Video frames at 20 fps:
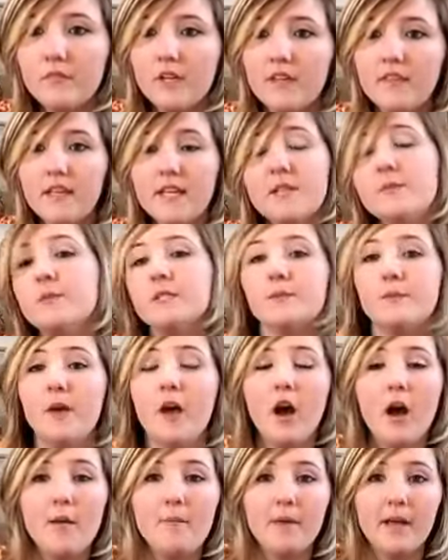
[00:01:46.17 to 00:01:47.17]
These ones
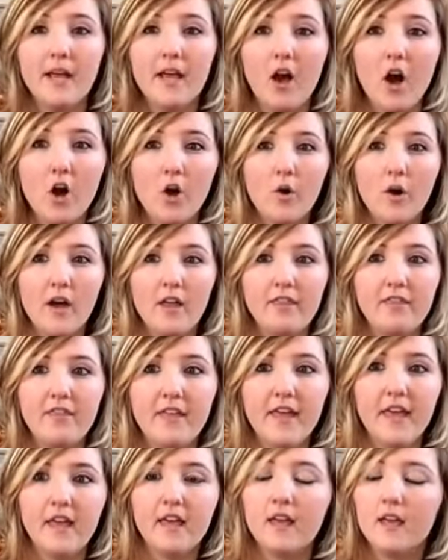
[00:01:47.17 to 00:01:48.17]
behind me are quite
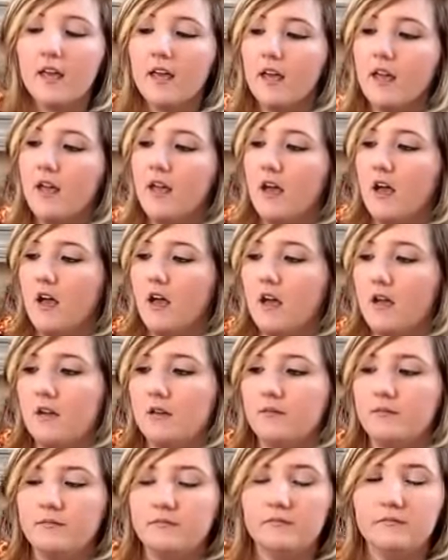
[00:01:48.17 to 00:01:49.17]
thick,
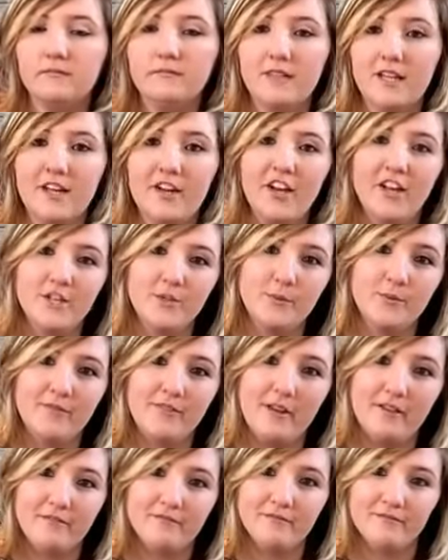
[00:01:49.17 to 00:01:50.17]
and I actually went
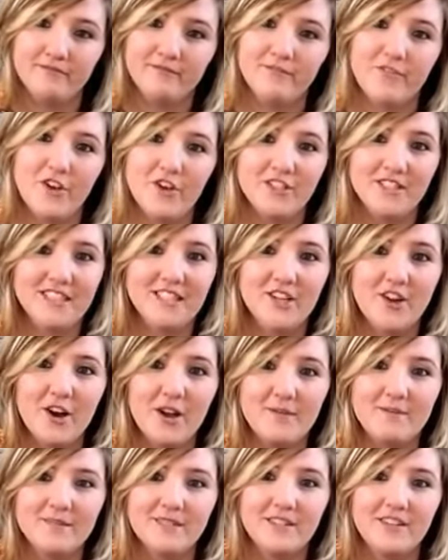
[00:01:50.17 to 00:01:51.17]
around 30
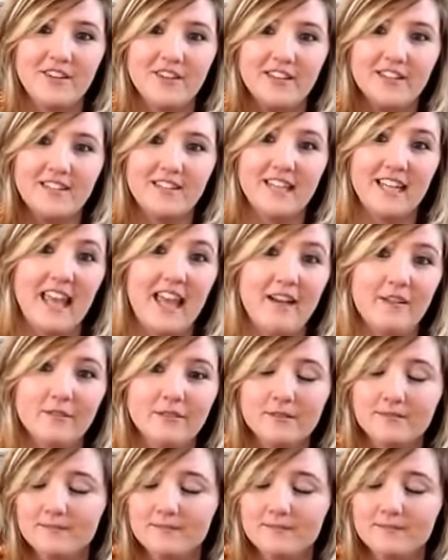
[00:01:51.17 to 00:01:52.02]
times. I did count.